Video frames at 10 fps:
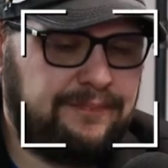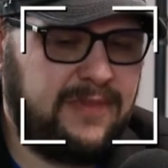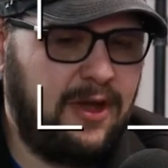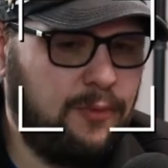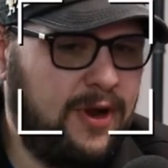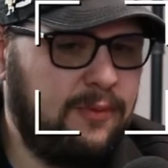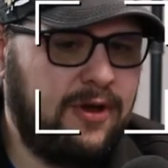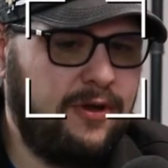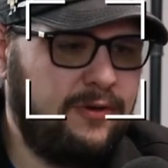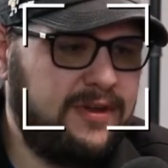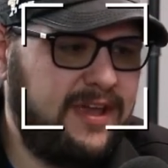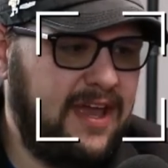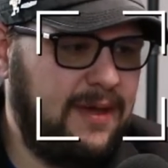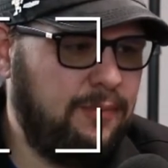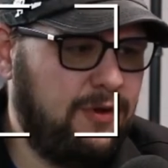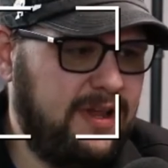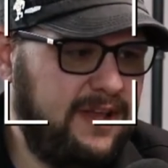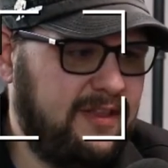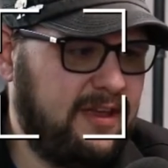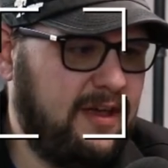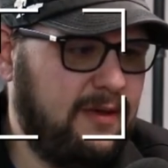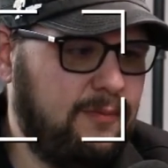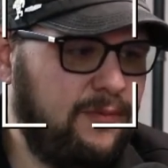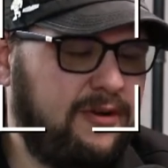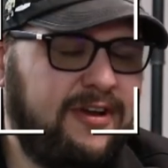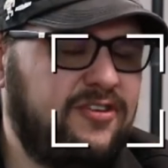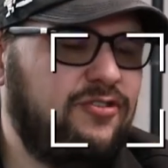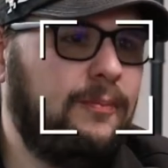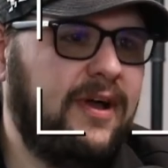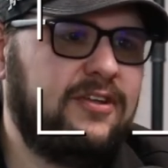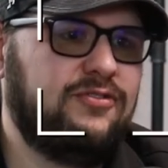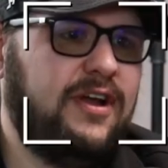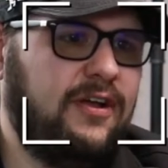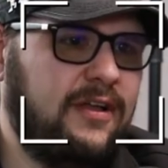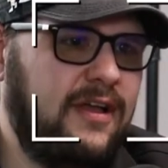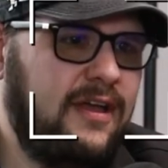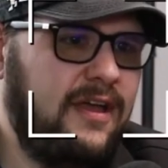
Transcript: railroad and put in like a recreational bike trail.